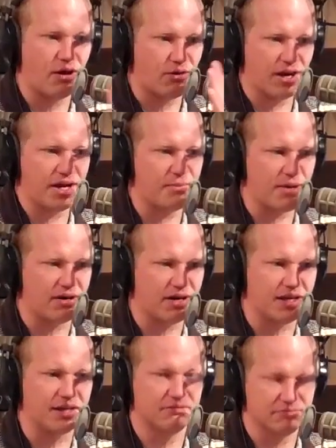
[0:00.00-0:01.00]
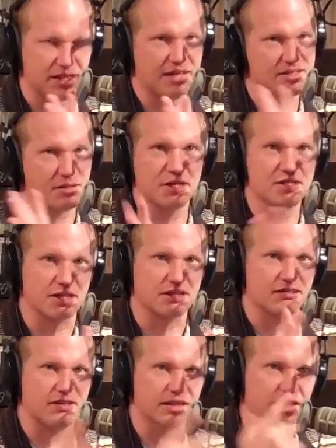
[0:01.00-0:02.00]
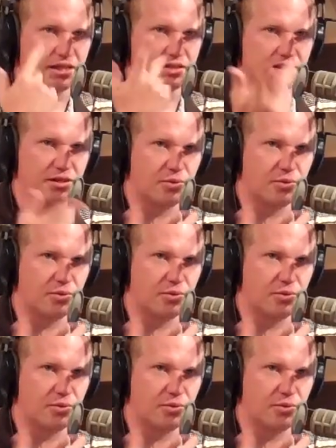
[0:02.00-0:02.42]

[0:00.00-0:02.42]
already married, and last time I checked, that's not legal in